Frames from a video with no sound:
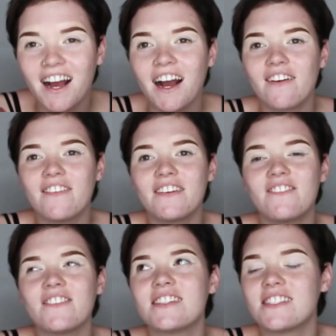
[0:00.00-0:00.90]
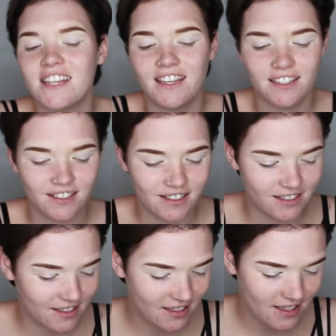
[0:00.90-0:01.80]
I can't even say it,
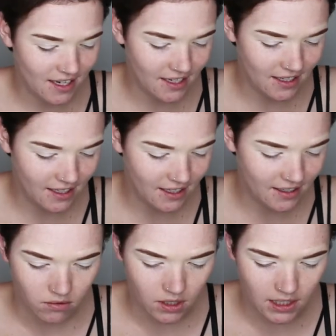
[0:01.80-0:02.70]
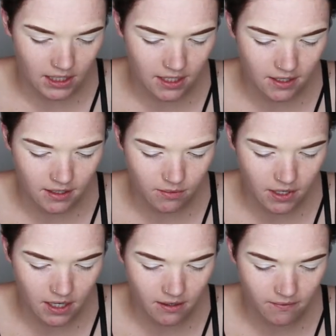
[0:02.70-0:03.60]
say it like in a nice
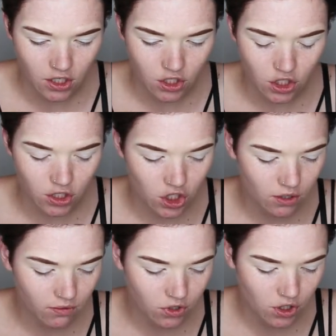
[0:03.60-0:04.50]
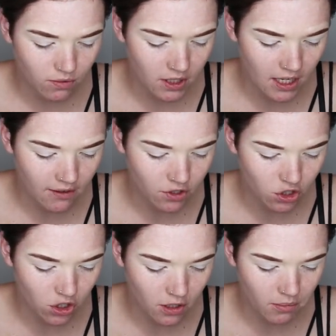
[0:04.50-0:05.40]
way. She, she, she wouldn't have a
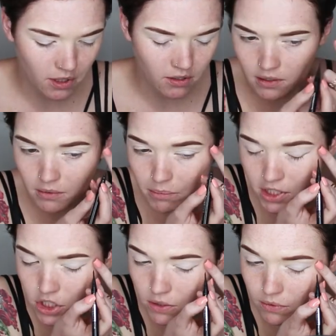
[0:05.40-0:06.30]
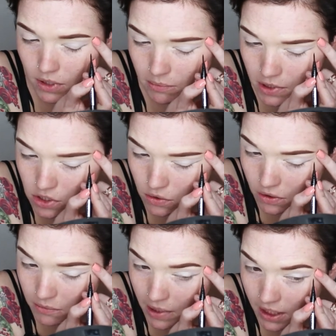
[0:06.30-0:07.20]
job, but she wouldn't be short
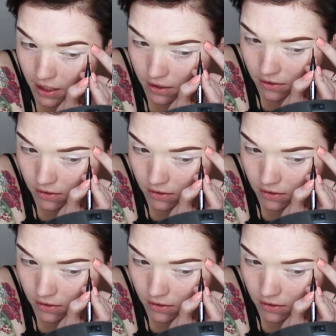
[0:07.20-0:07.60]
of money.